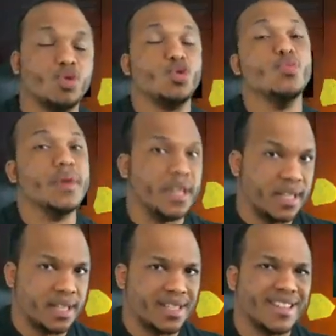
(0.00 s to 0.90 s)
2
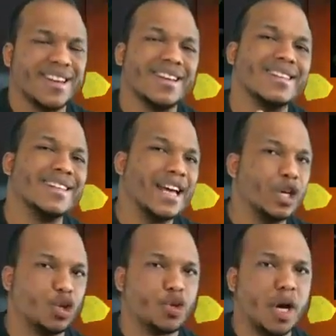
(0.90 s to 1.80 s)
minutes
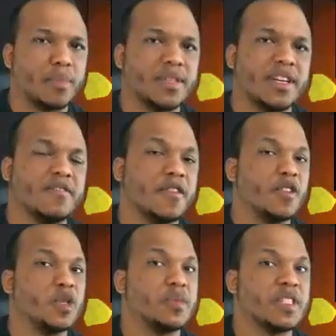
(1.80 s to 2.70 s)
laying traps in
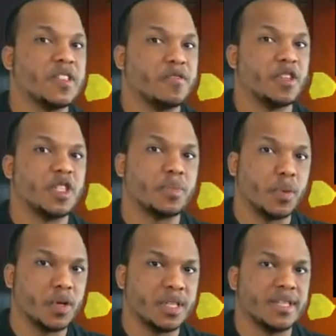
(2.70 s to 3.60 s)
very specific
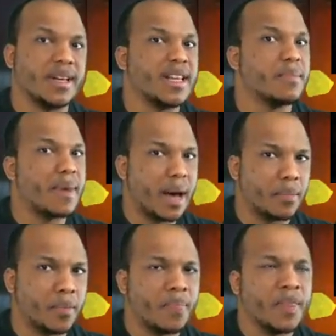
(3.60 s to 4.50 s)
spots in the map.
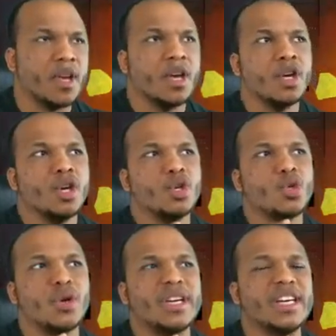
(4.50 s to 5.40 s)

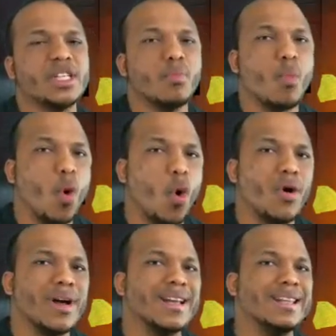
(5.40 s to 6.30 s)
So he's
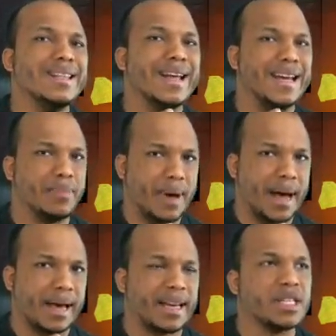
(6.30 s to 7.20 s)
more laid
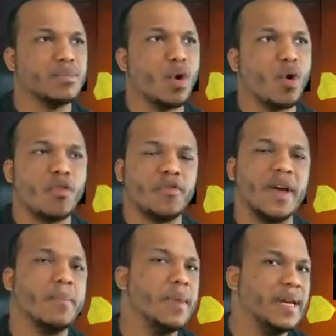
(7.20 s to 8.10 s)
back, he's more of
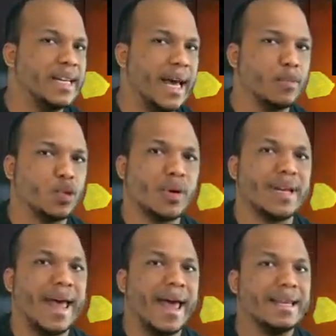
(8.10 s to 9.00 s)
a mid-game to
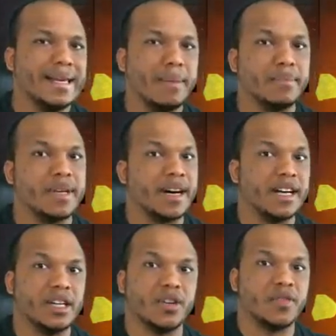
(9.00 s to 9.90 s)
an end-game
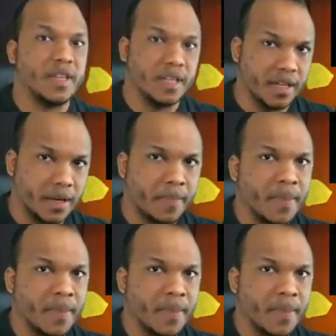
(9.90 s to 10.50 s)
kind of killer.